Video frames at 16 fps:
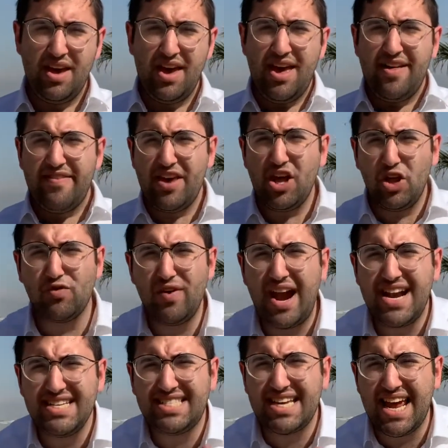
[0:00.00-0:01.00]
They already
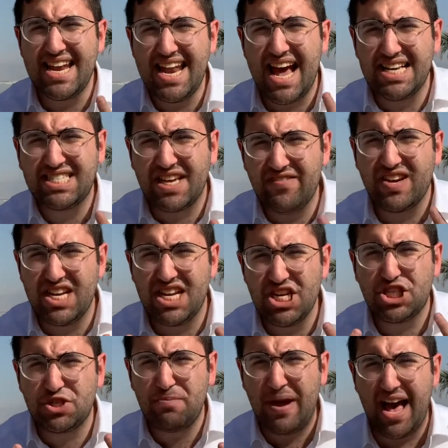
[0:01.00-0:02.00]
said Nasa
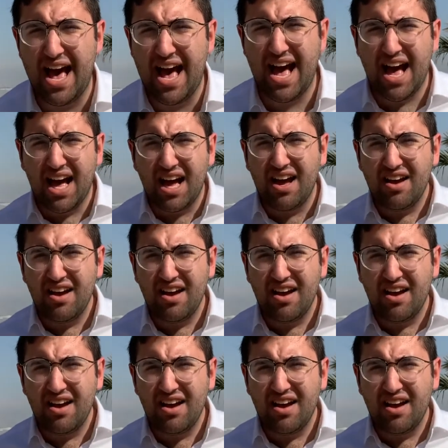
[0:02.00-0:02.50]
v'nishma.